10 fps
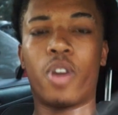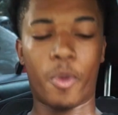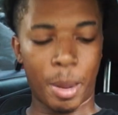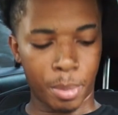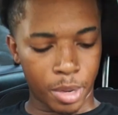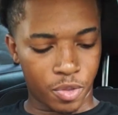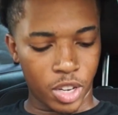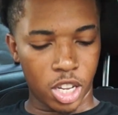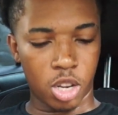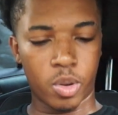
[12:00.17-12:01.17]
I wrap up this
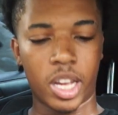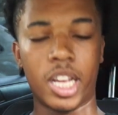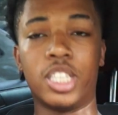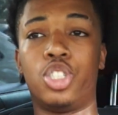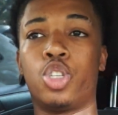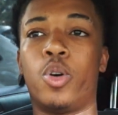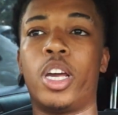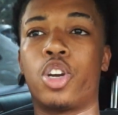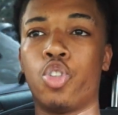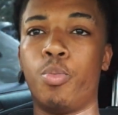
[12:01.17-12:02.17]
video is join
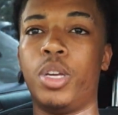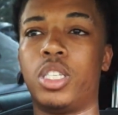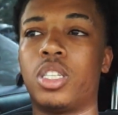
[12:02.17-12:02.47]
GroupMe.